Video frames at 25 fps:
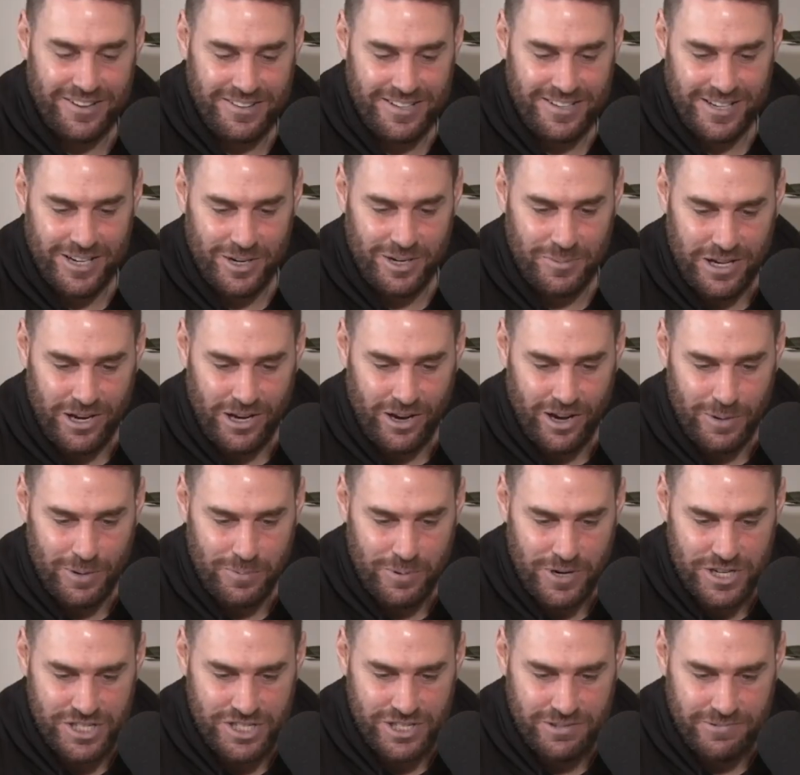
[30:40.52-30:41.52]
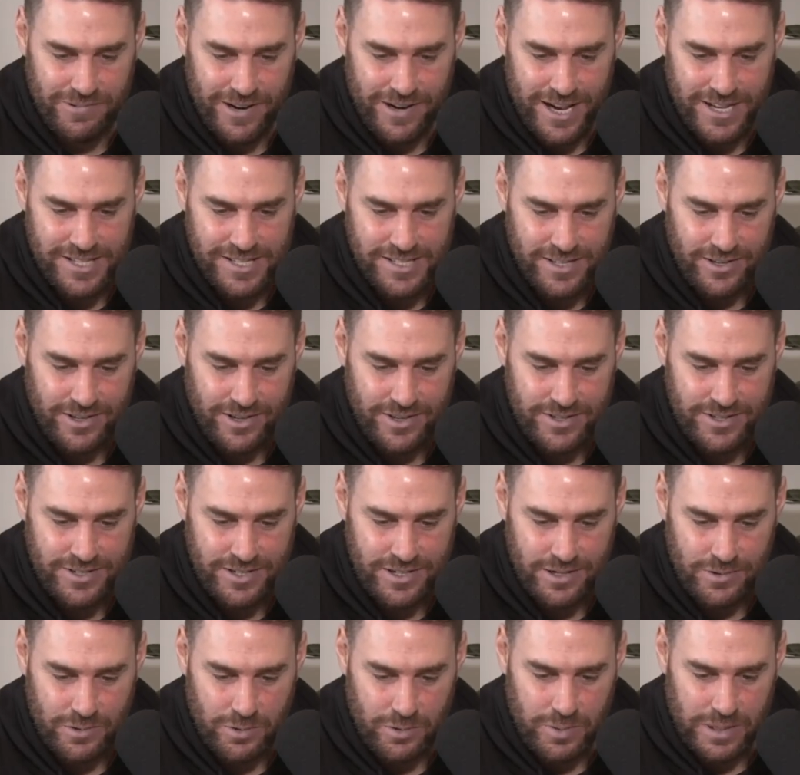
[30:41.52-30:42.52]
think it'll be a high-pressure race, and
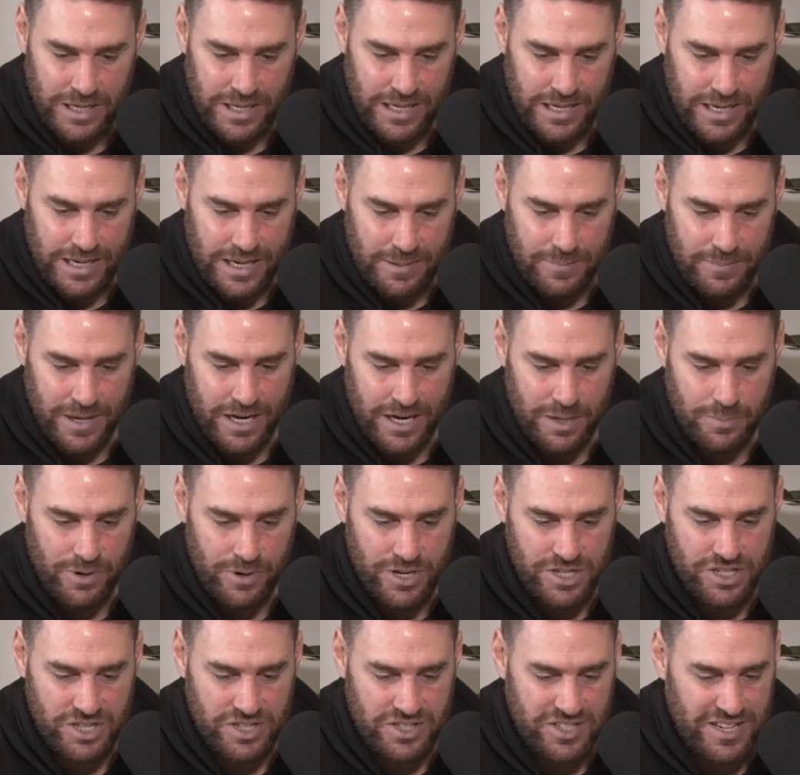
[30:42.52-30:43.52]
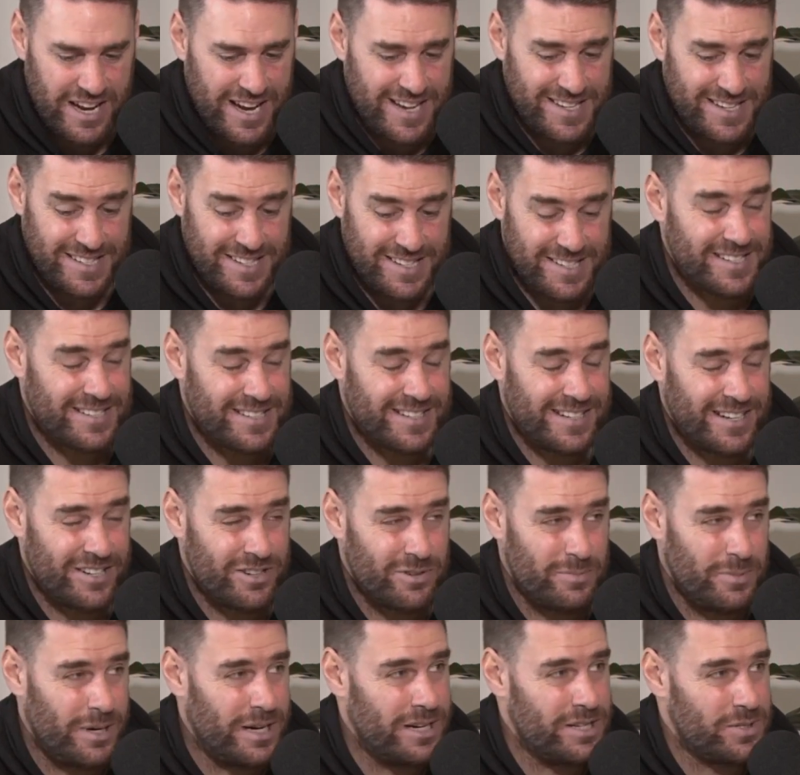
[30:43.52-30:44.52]
Hosier will be under pressure. Stays at
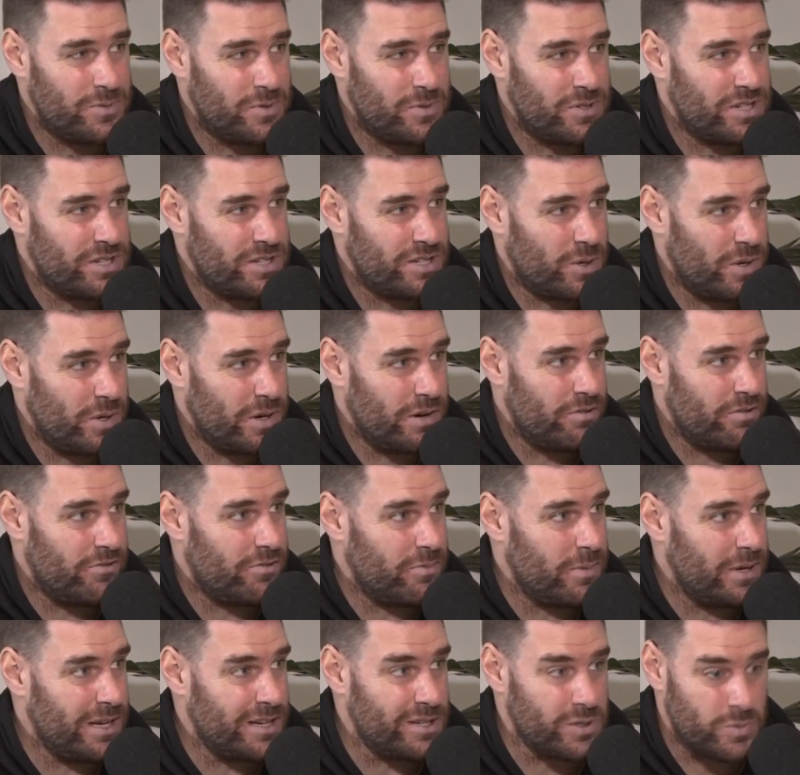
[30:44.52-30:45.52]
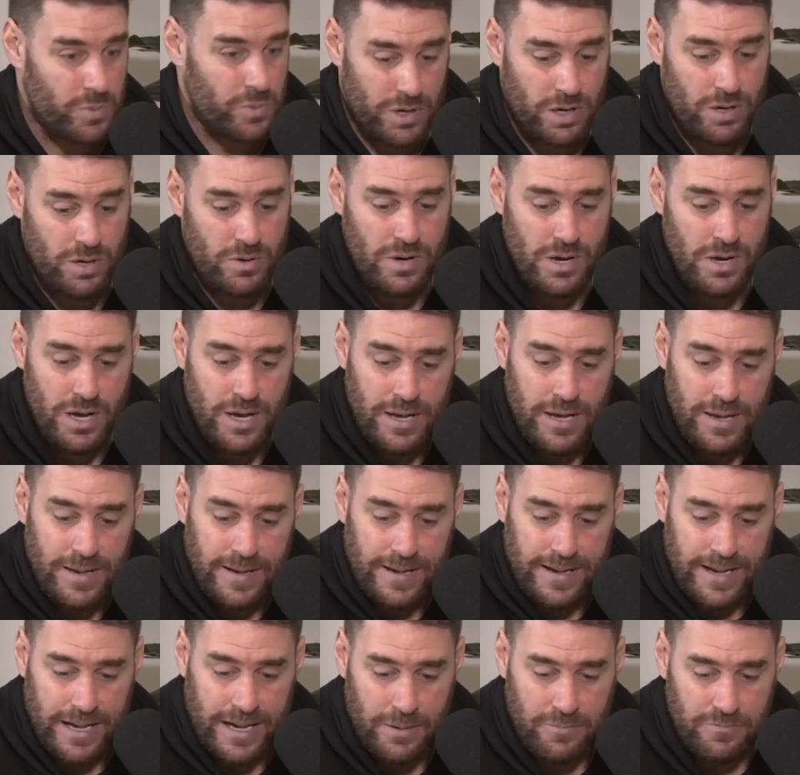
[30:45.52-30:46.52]
600 metres, which is a query for me as well.
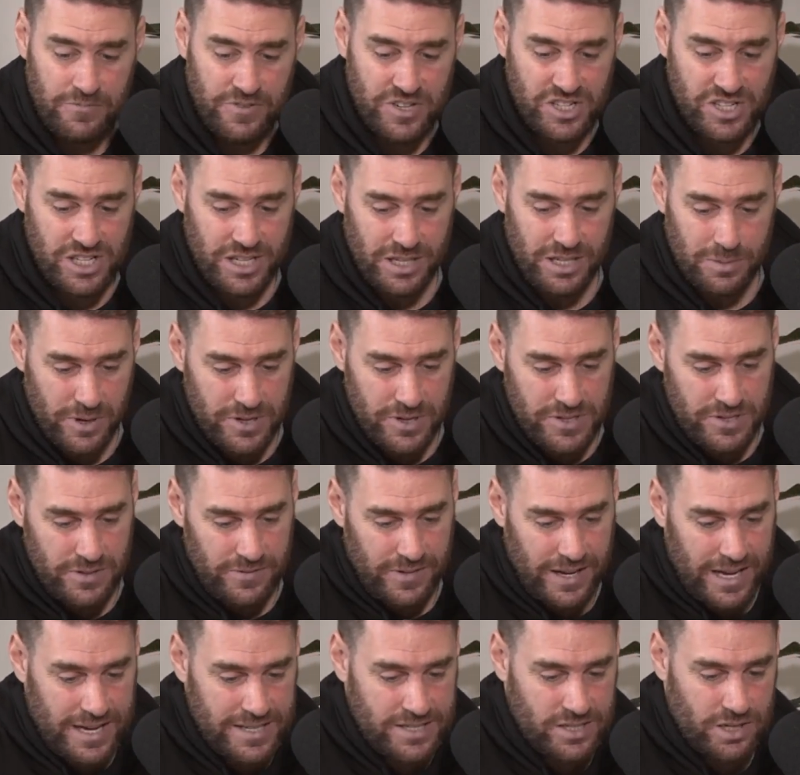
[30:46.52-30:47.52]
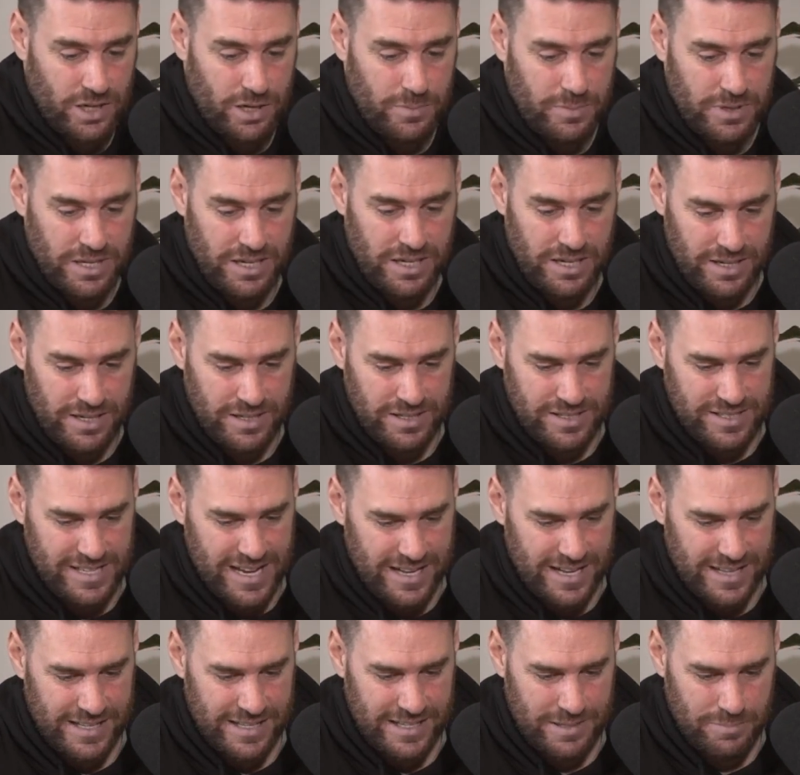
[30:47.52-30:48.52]
Visually impressive last time, but they didn't
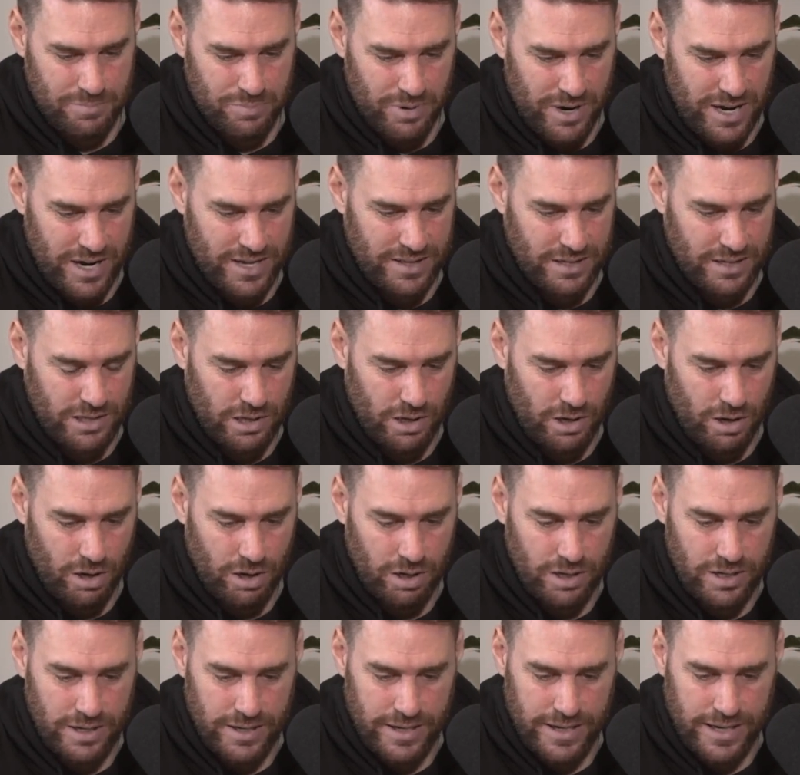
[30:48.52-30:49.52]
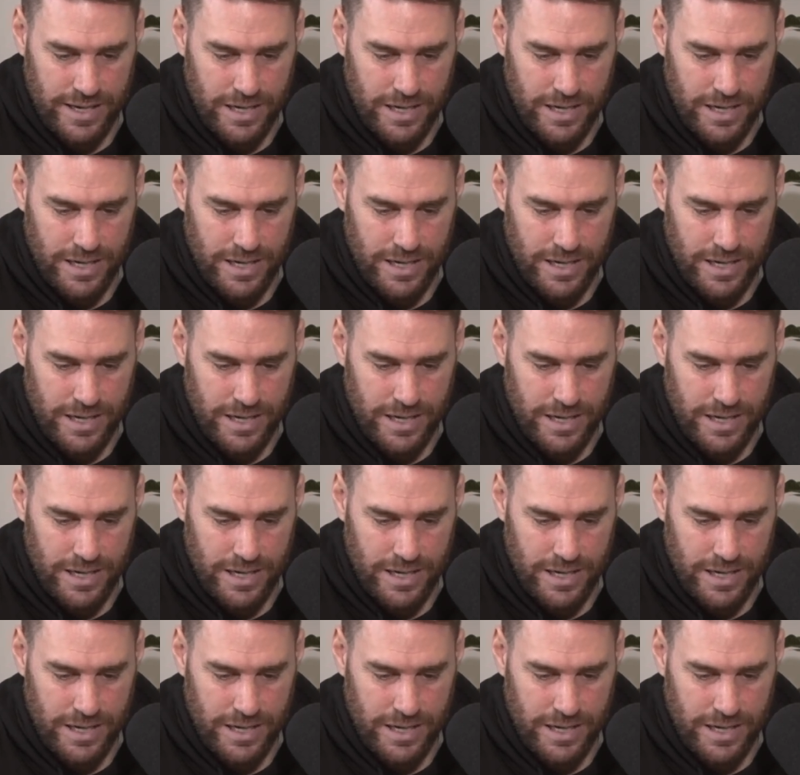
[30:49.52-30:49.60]
exactly break the clock.